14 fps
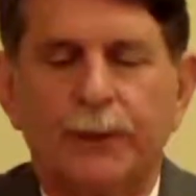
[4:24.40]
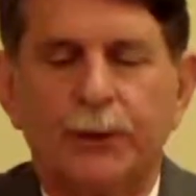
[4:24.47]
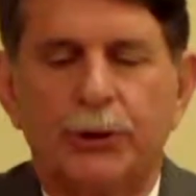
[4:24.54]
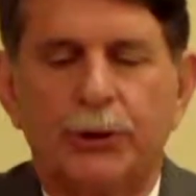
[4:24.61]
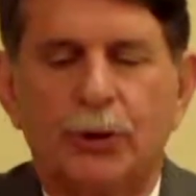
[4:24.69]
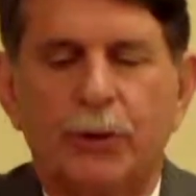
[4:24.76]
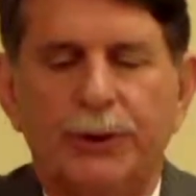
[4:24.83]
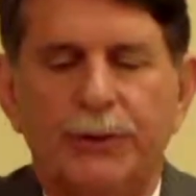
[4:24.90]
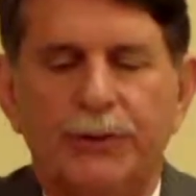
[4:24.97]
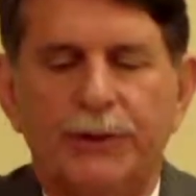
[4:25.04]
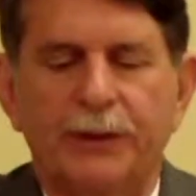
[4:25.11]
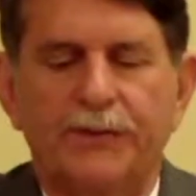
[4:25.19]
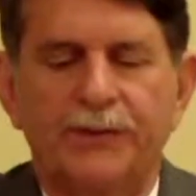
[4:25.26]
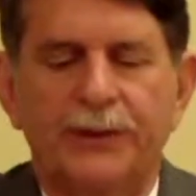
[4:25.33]
showing the
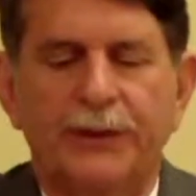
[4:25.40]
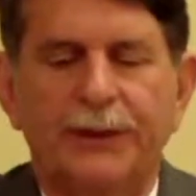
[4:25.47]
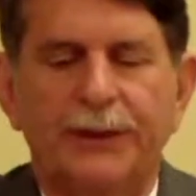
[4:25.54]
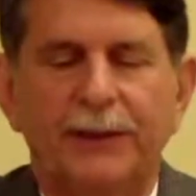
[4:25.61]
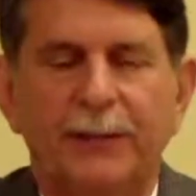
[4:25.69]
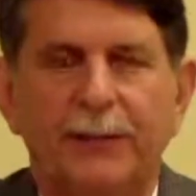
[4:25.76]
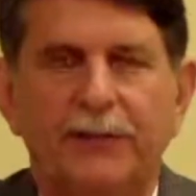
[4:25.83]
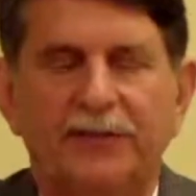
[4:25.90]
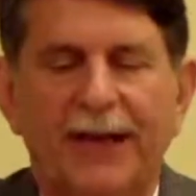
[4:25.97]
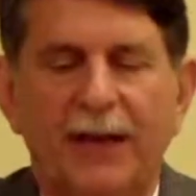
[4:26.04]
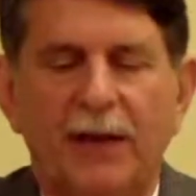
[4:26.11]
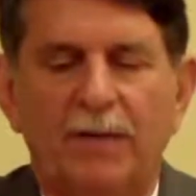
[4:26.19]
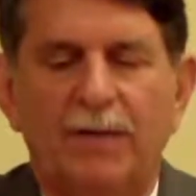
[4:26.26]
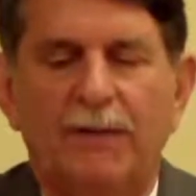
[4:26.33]
self-sealing nipple
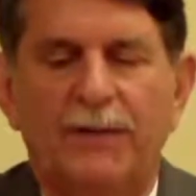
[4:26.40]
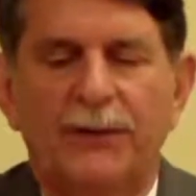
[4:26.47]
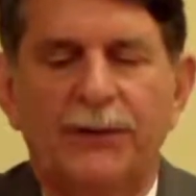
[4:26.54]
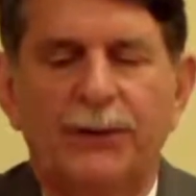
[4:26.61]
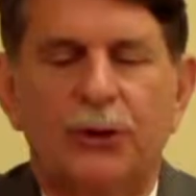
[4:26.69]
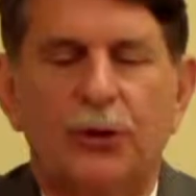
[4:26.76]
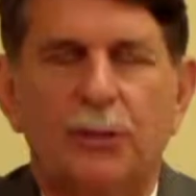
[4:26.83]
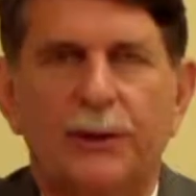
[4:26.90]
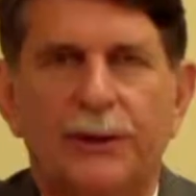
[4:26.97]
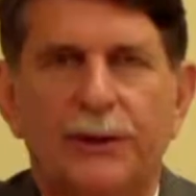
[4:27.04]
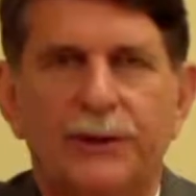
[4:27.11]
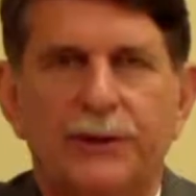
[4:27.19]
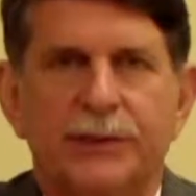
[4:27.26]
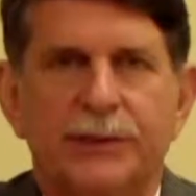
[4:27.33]
valve. The
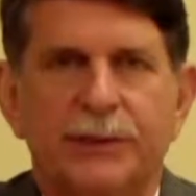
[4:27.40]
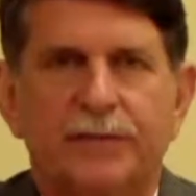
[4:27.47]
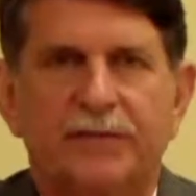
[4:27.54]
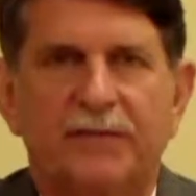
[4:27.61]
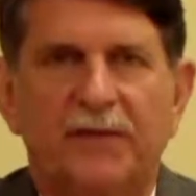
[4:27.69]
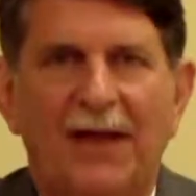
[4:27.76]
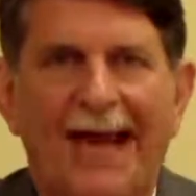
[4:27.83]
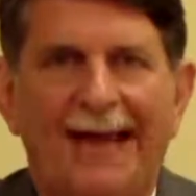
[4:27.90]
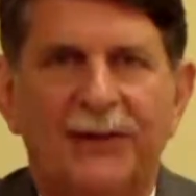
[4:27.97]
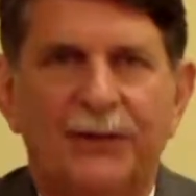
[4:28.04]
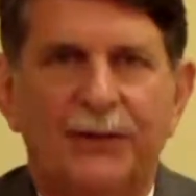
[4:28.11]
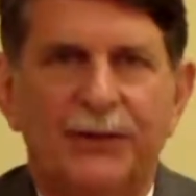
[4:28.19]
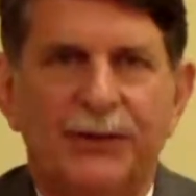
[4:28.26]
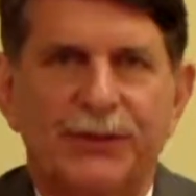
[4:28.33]
stoma is
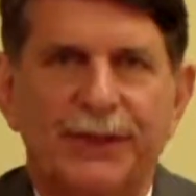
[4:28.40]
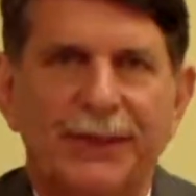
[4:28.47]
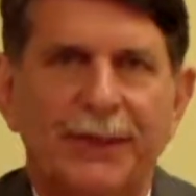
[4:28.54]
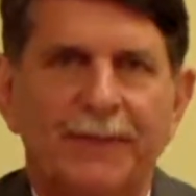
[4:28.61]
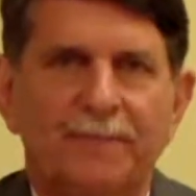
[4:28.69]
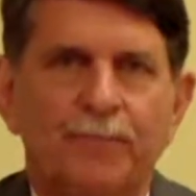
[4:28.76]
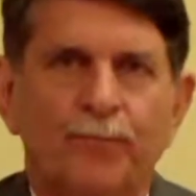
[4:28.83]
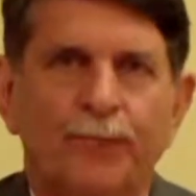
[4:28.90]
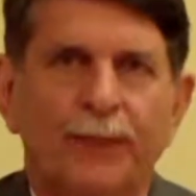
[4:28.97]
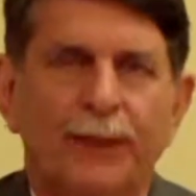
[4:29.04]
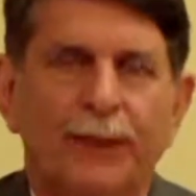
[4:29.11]
flat to the skin.